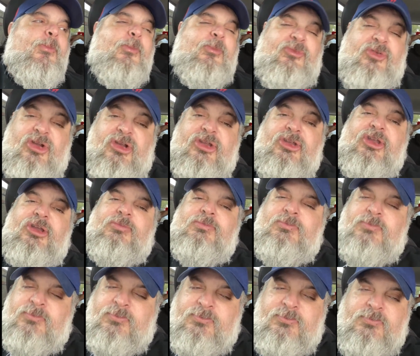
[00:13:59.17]
really good.
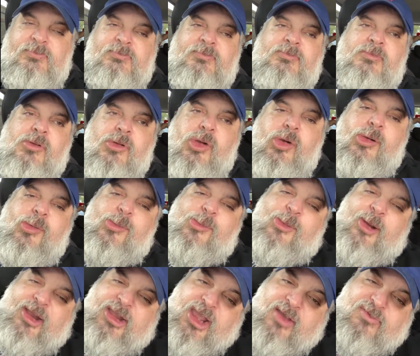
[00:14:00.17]

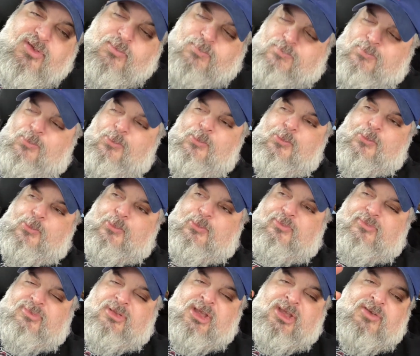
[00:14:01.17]
They give
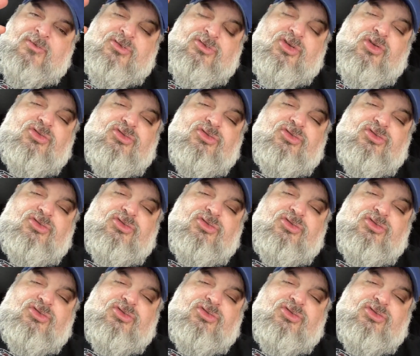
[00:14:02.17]
you two